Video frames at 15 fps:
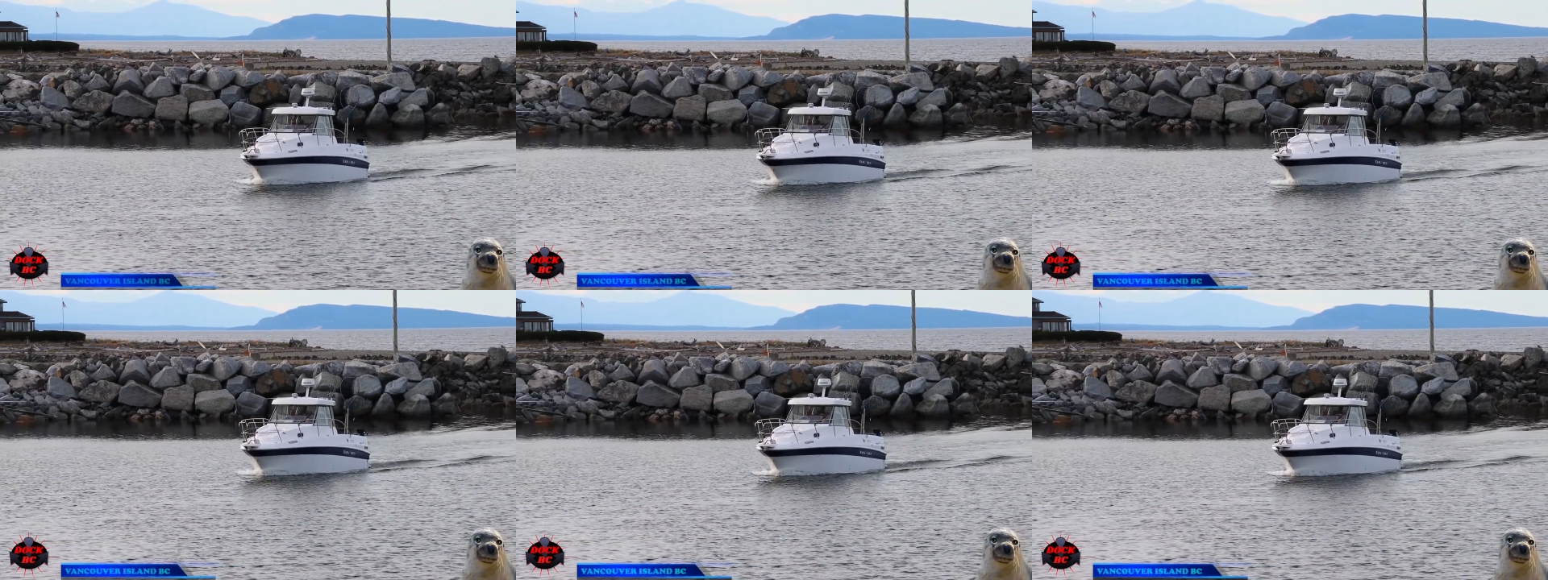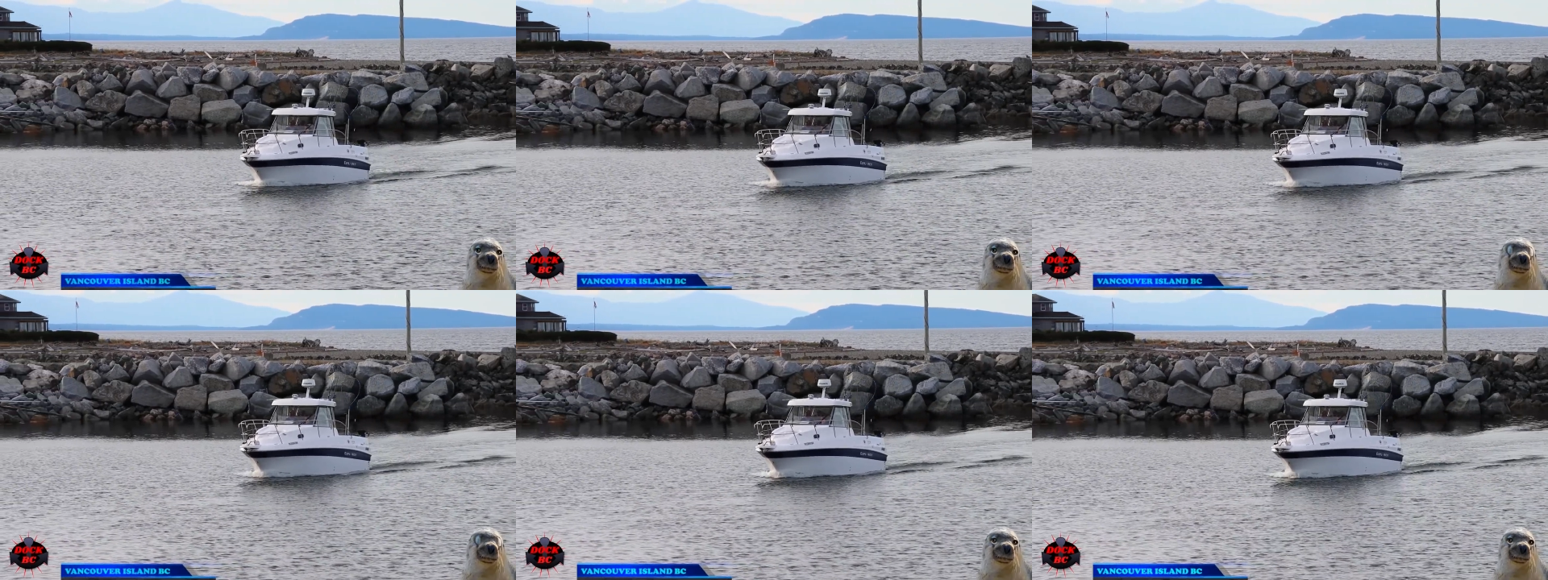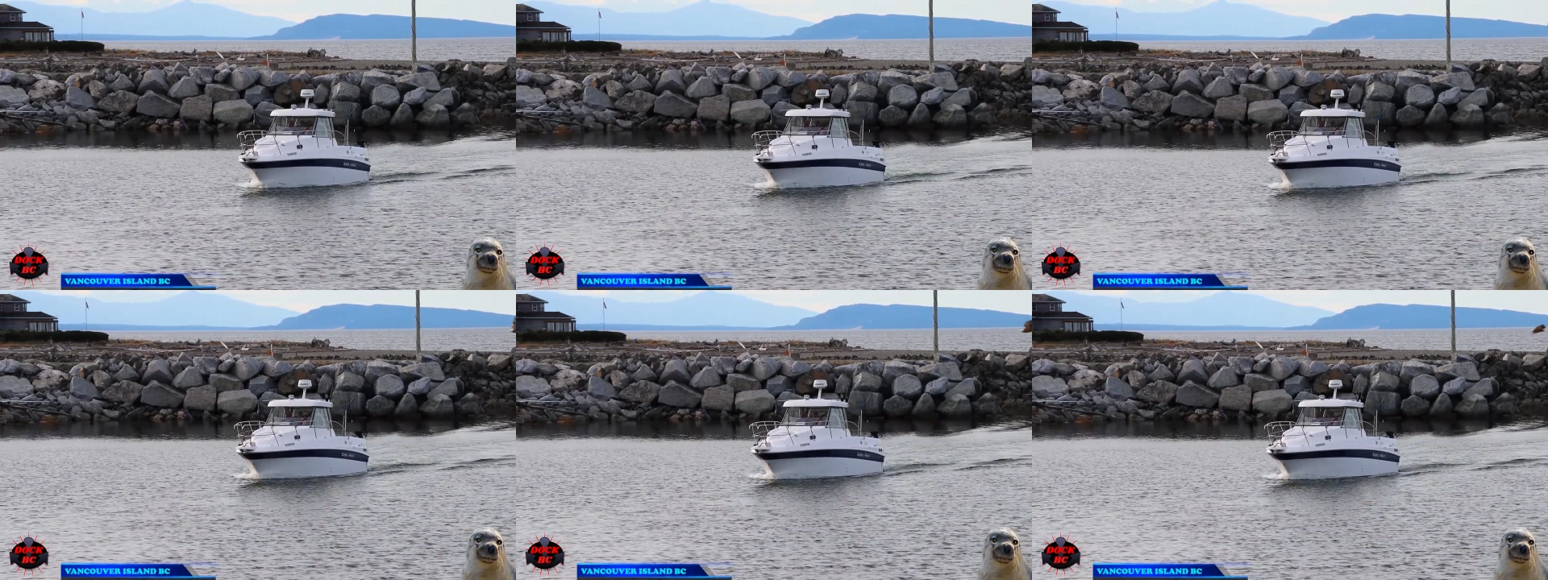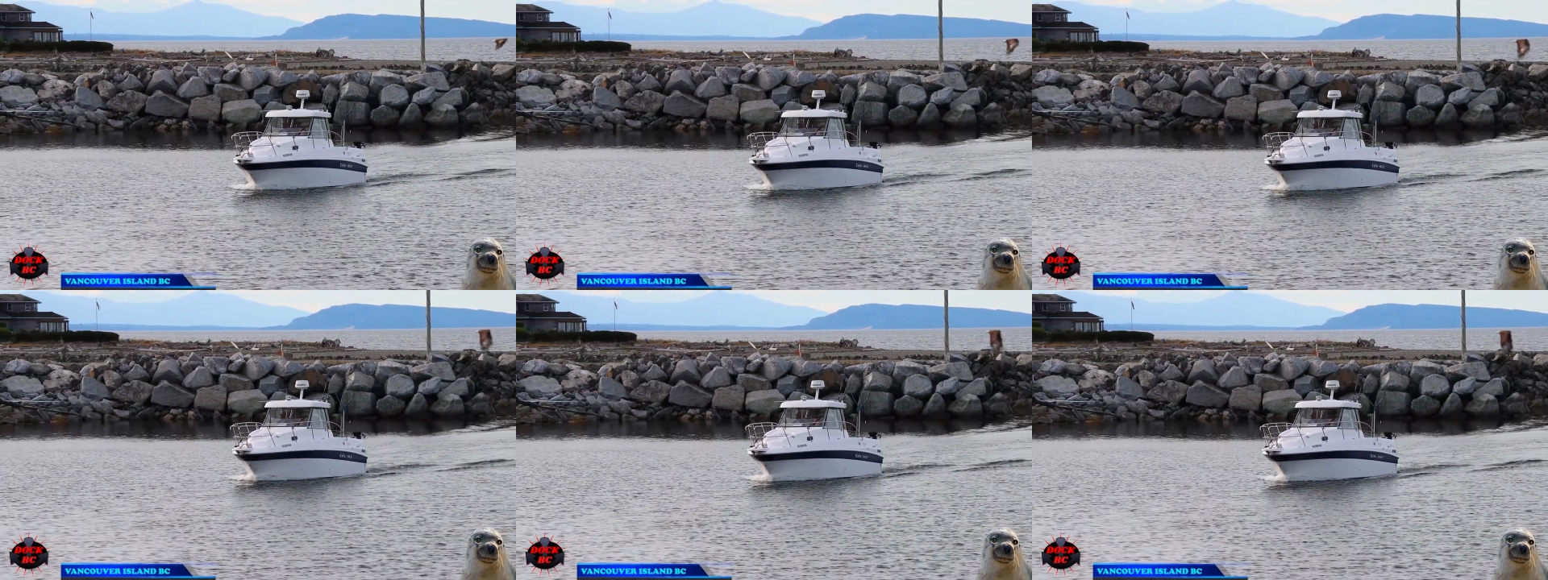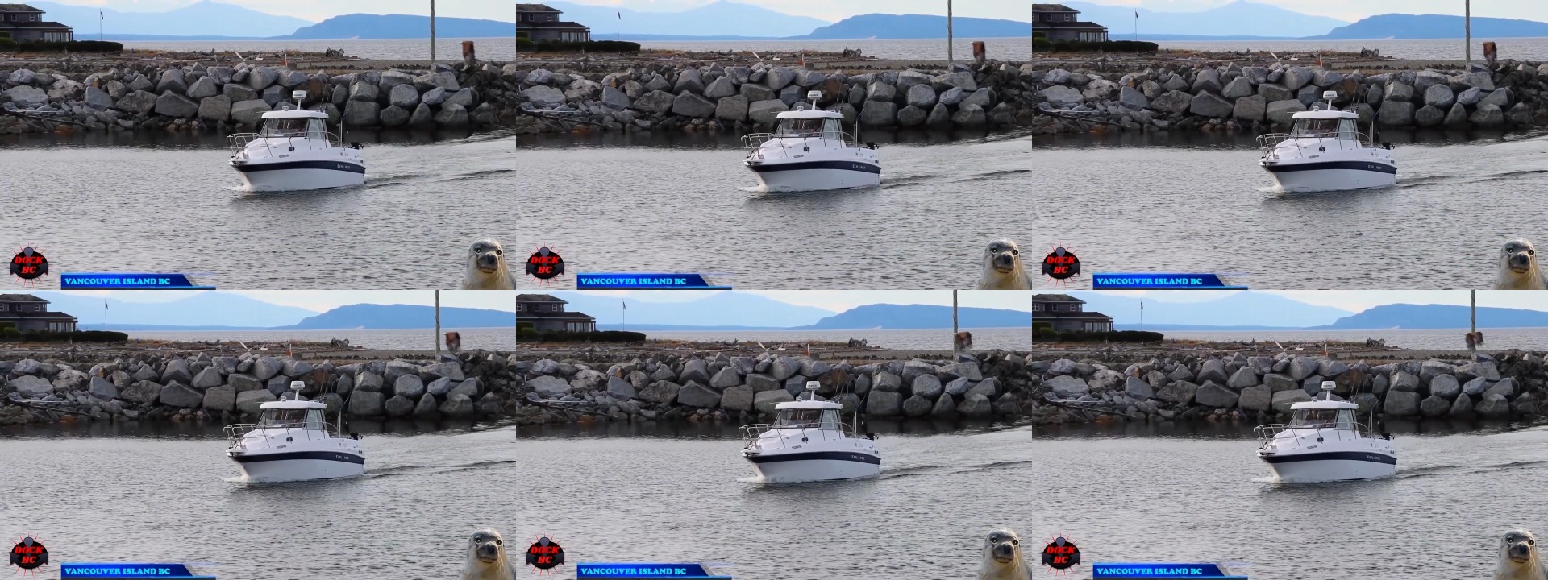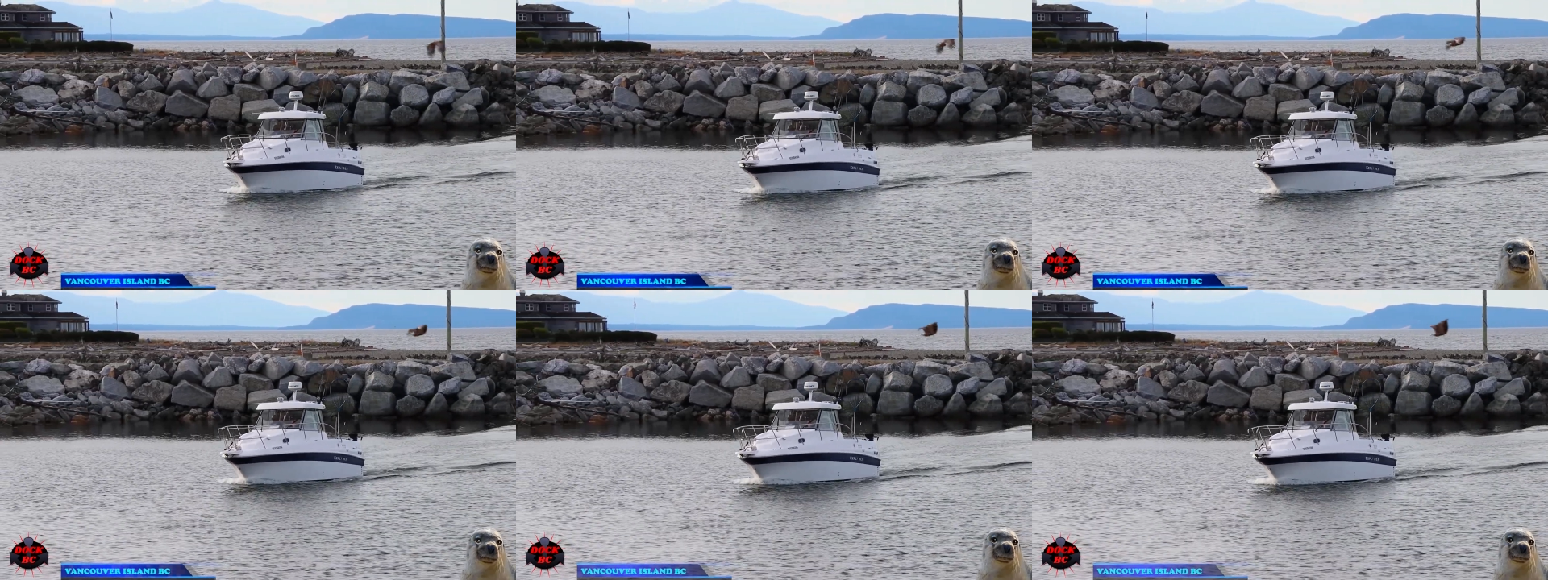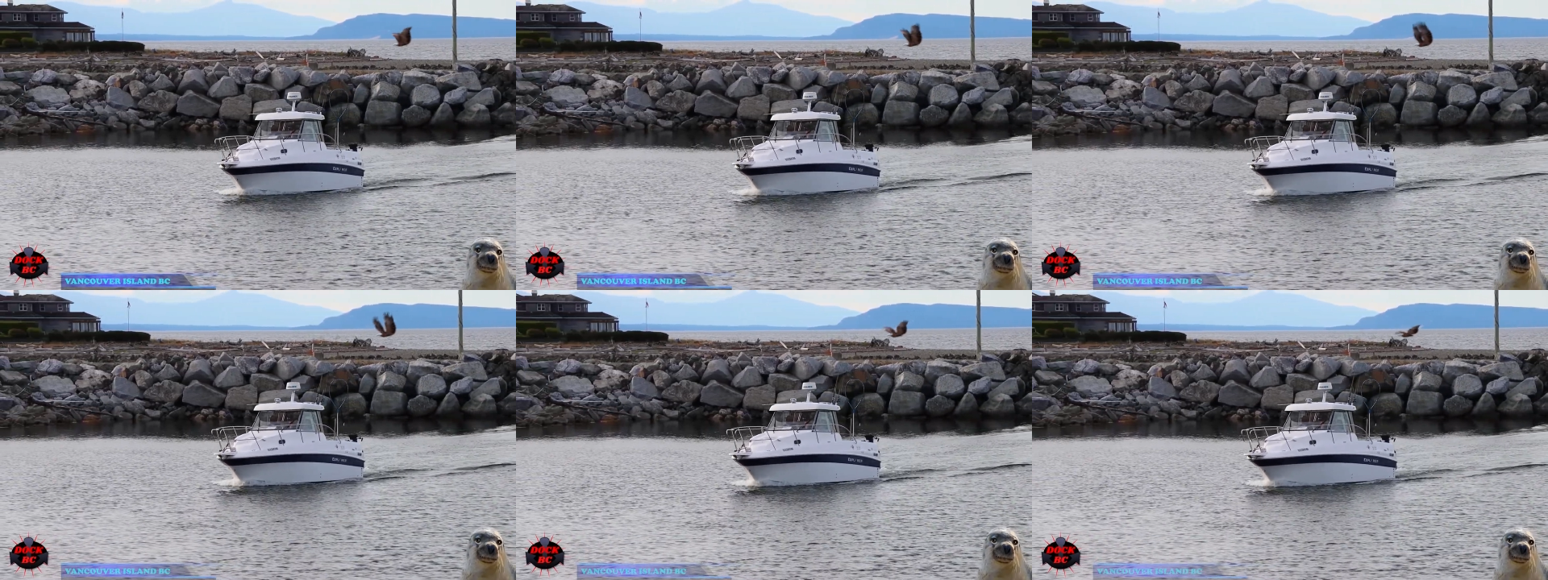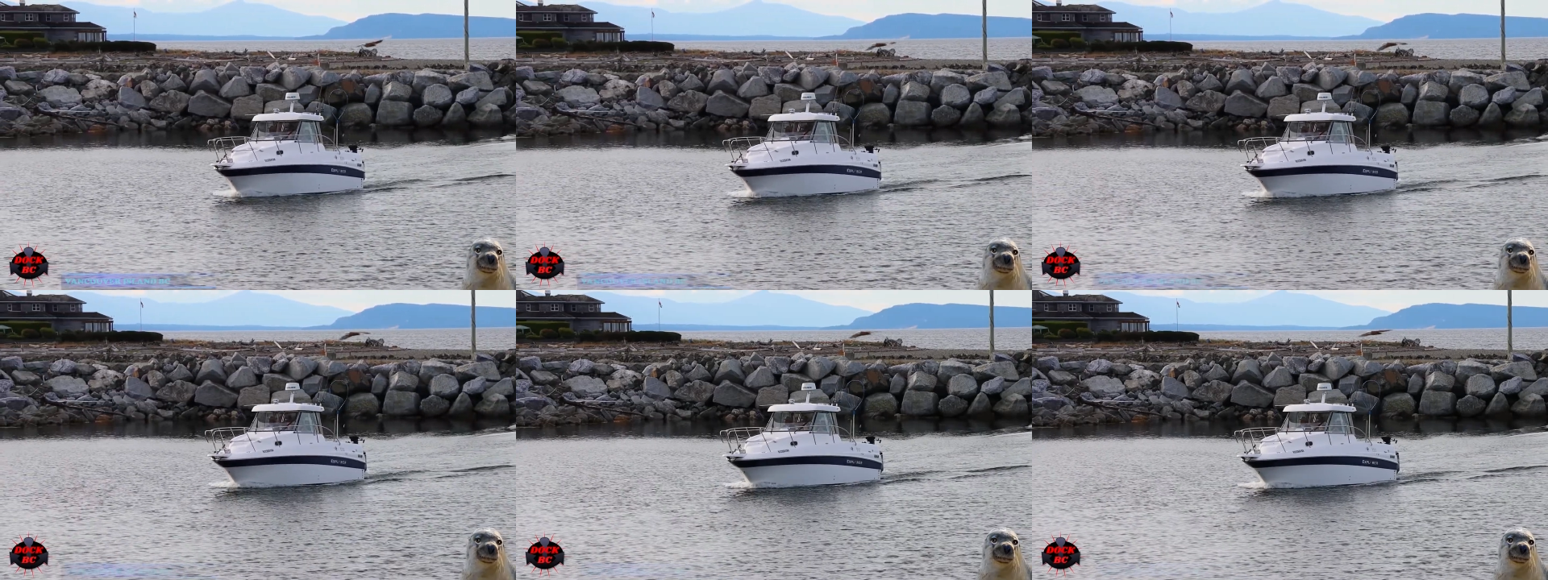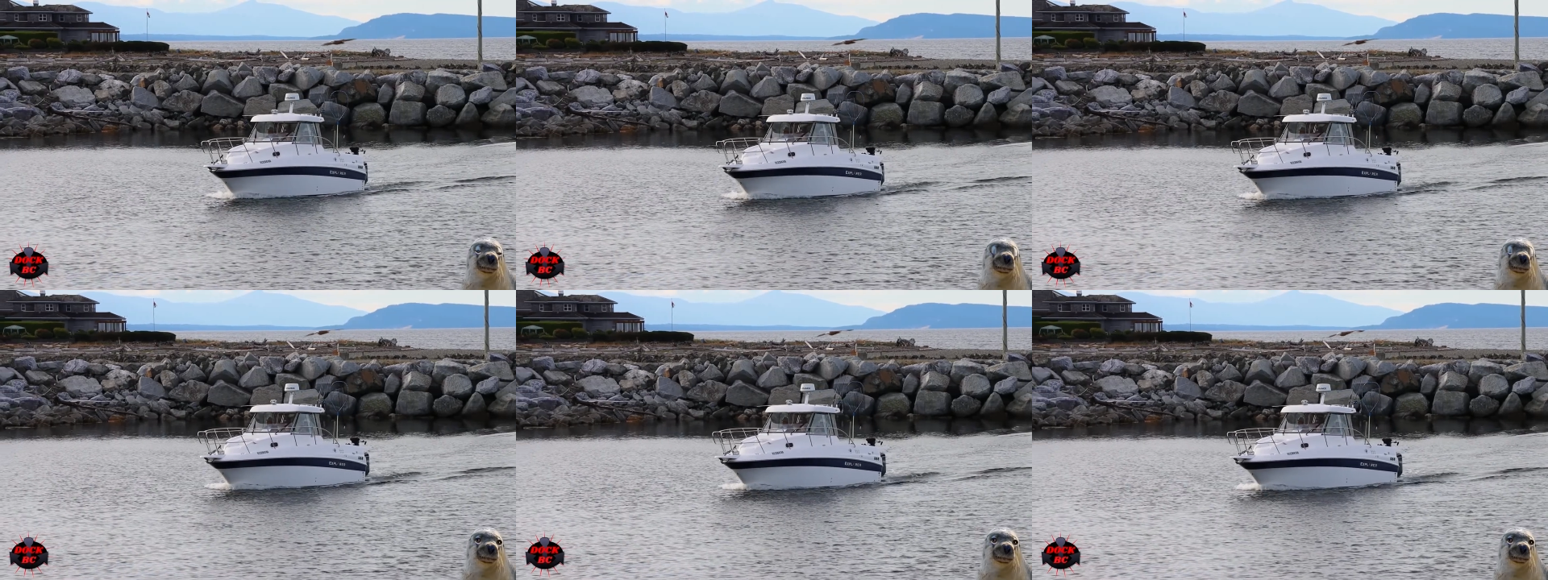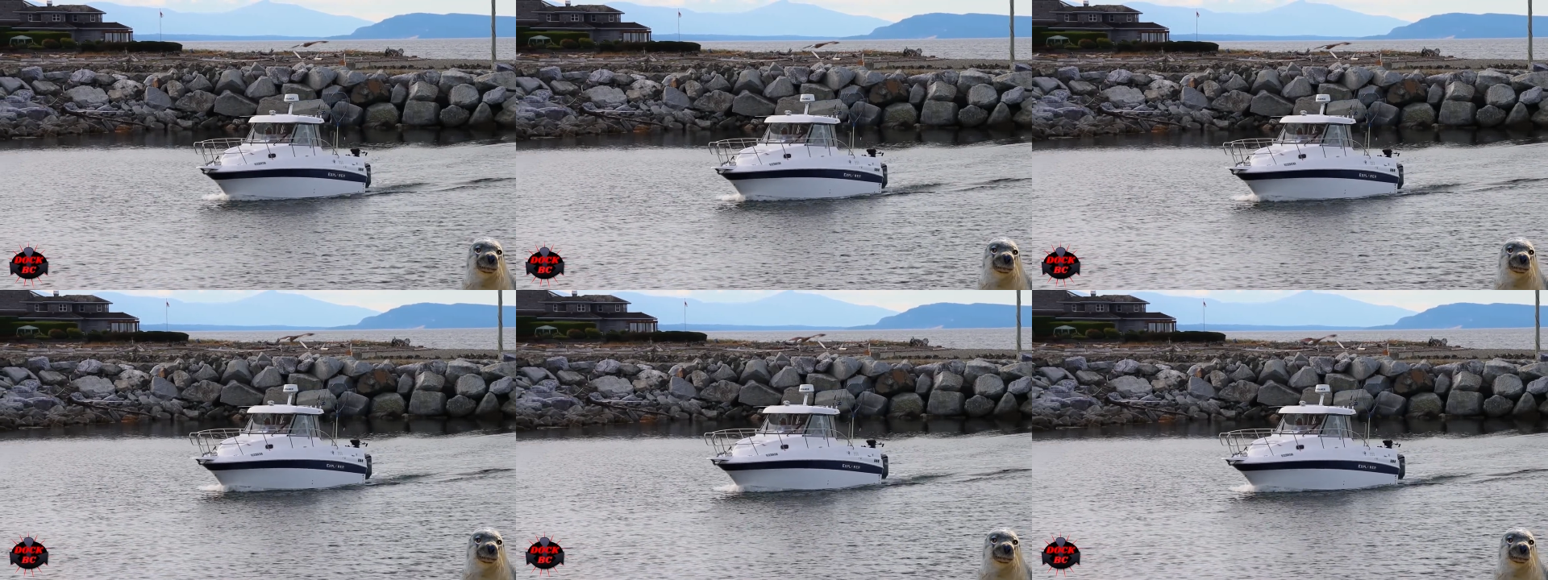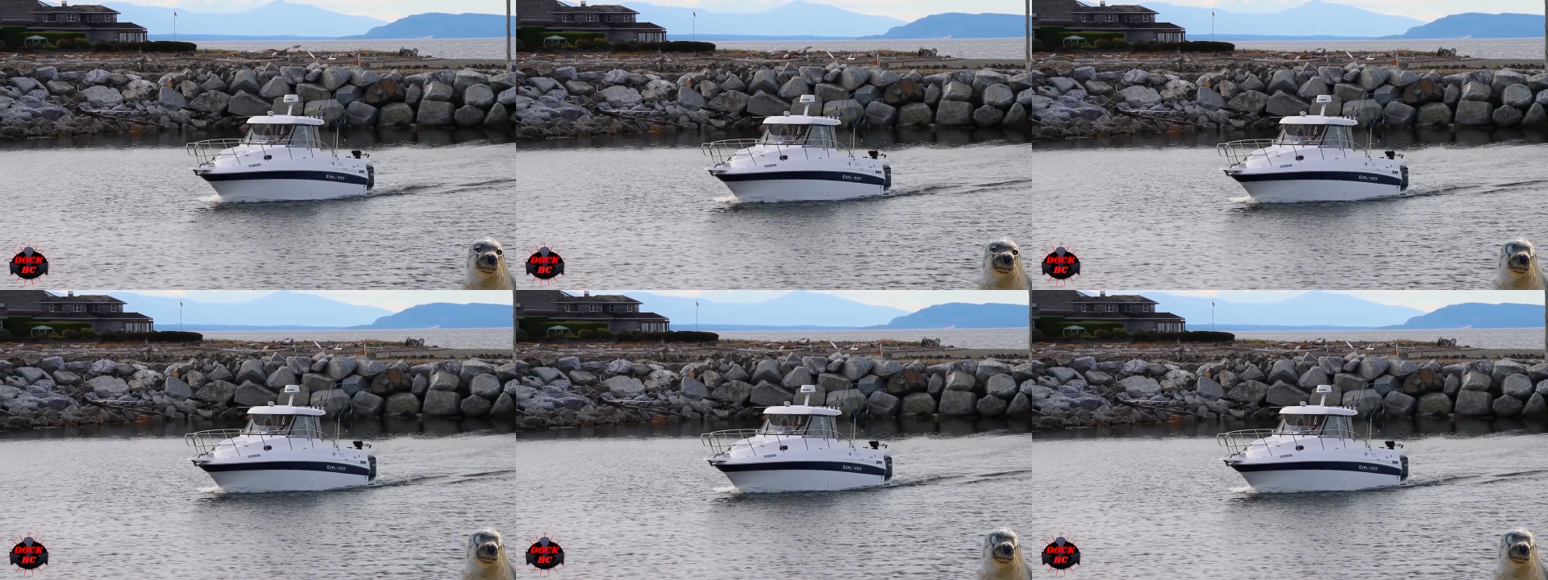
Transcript: (no speaker visible)